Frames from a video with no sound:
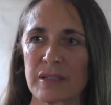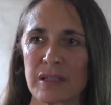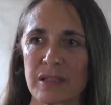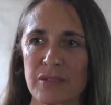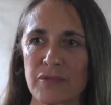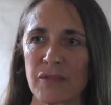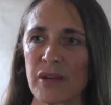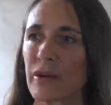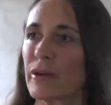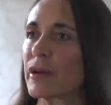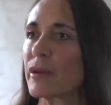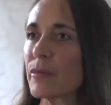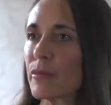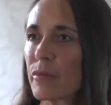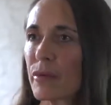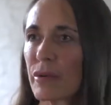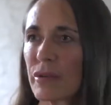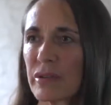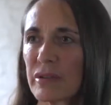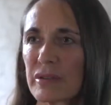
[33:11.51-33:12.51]
That's very
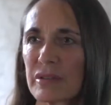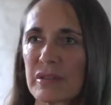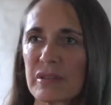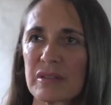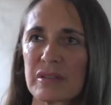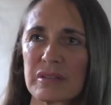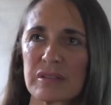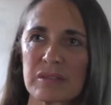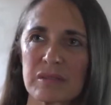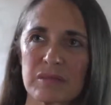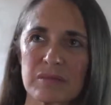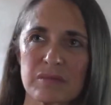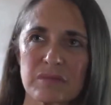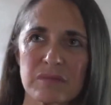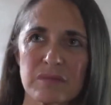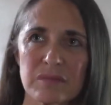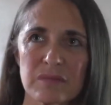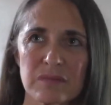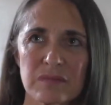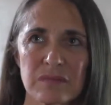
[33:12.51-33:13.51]
important
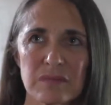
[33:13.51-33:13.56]
um,